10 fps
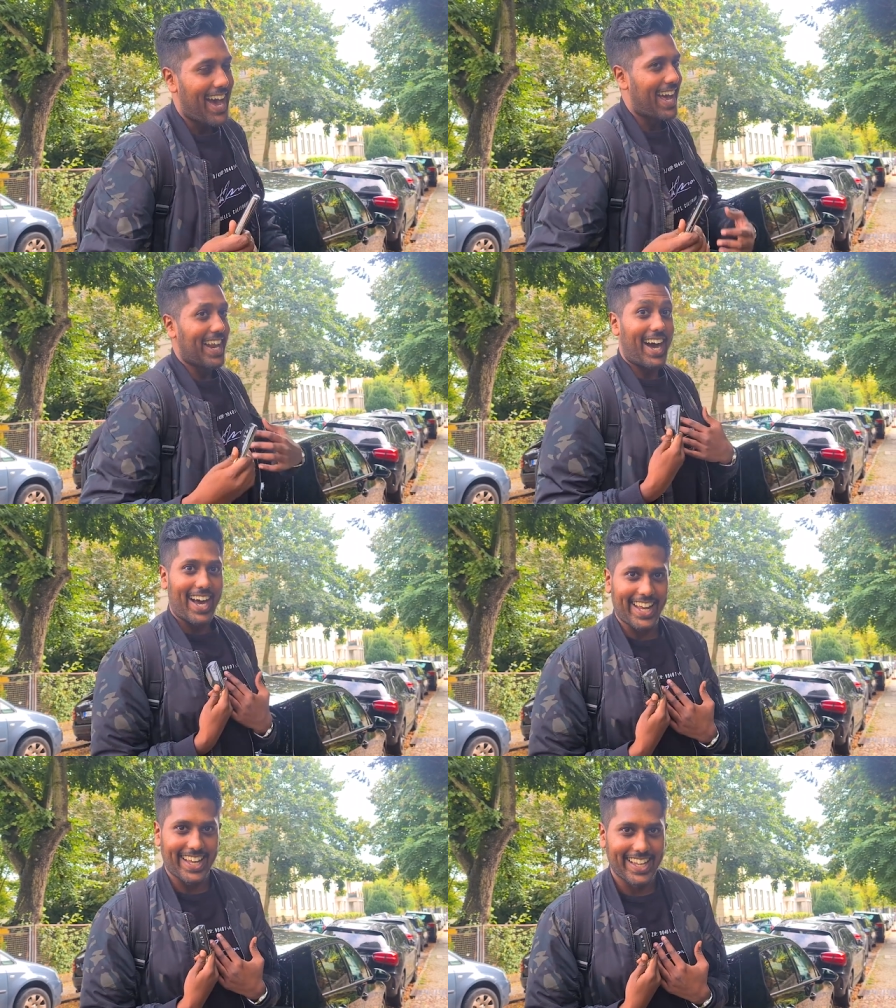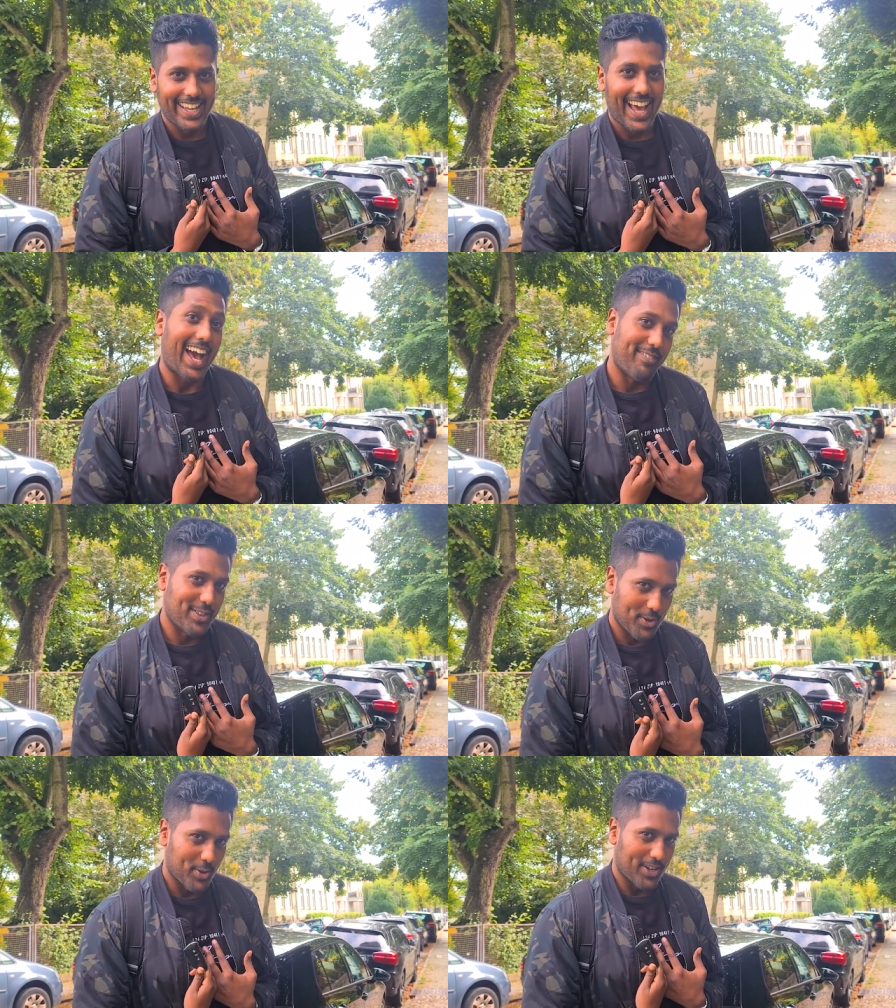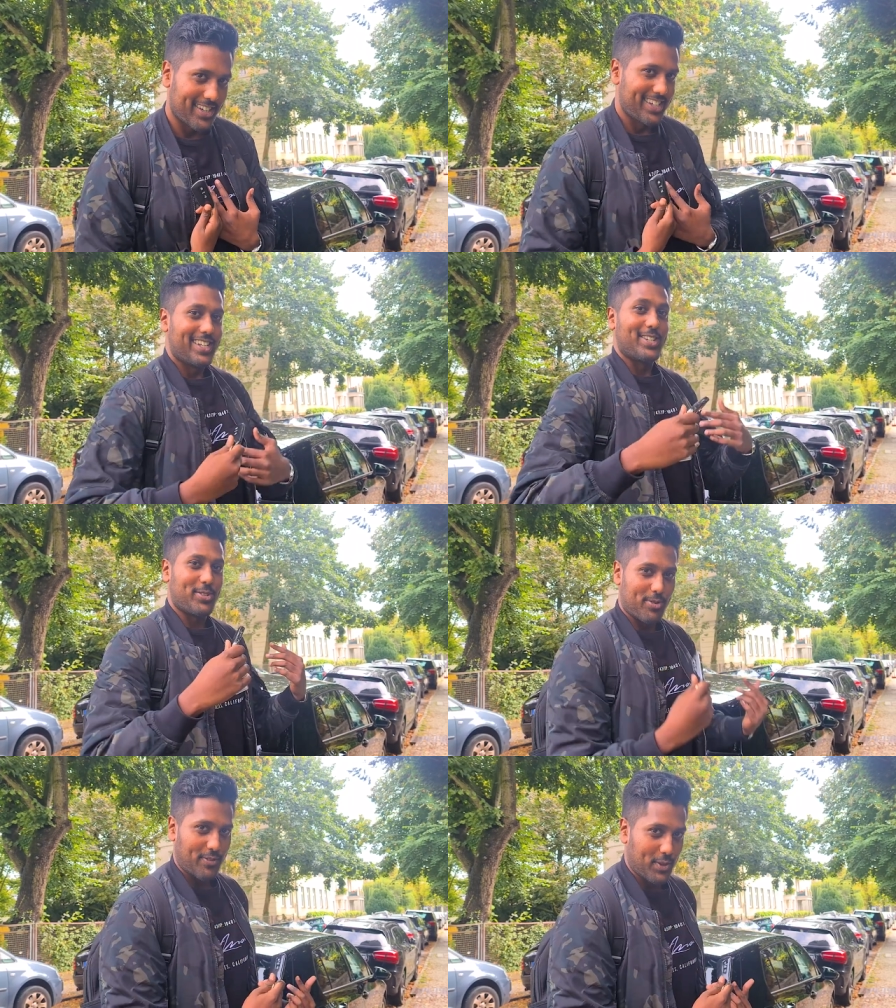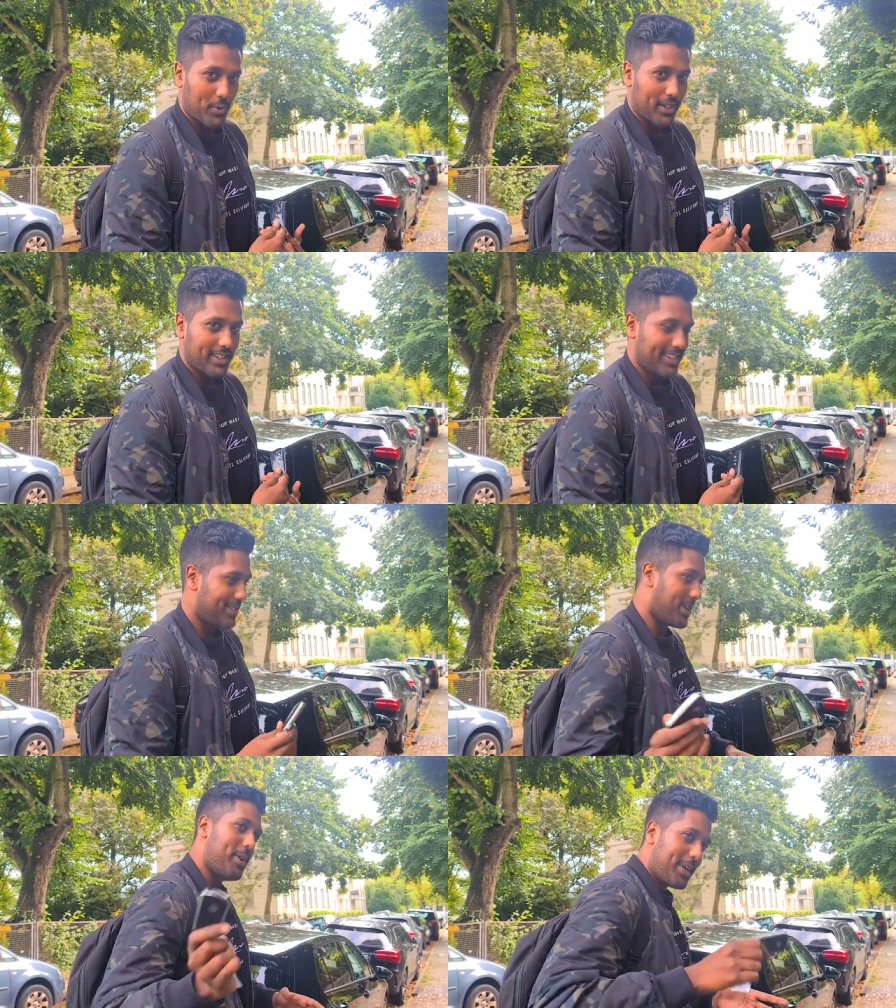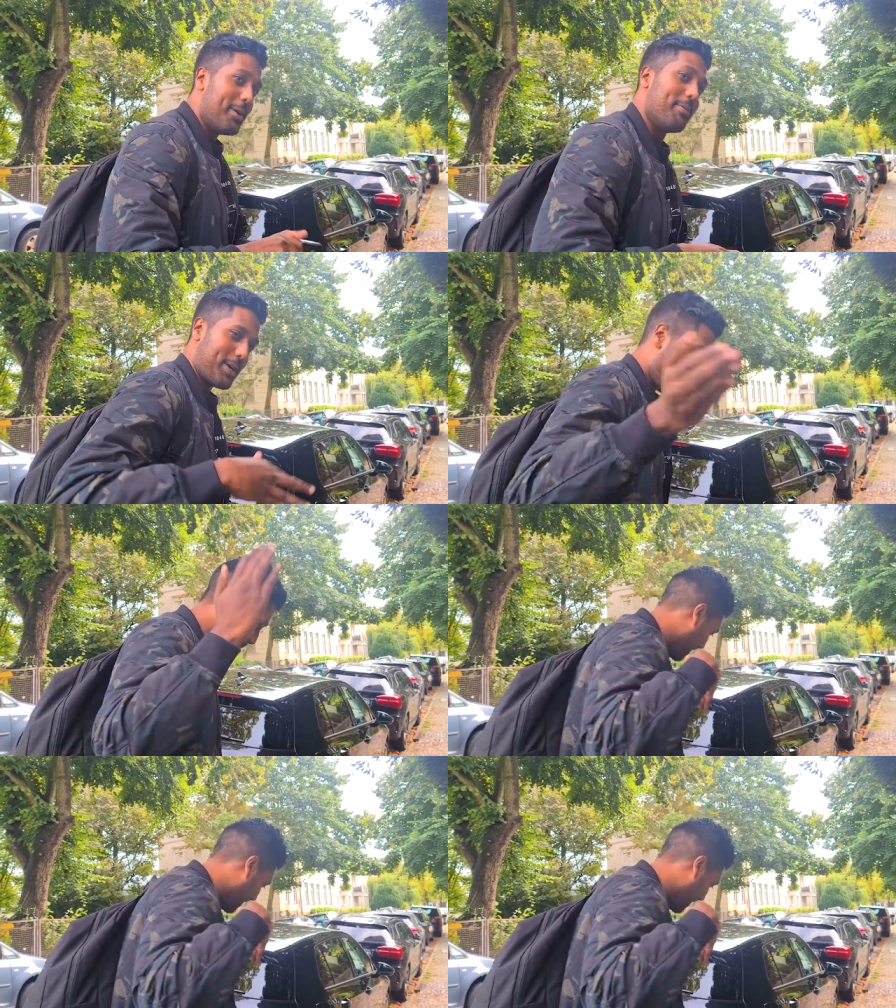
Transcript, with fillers: and I have the honour to review one of these. So come, come, come with me,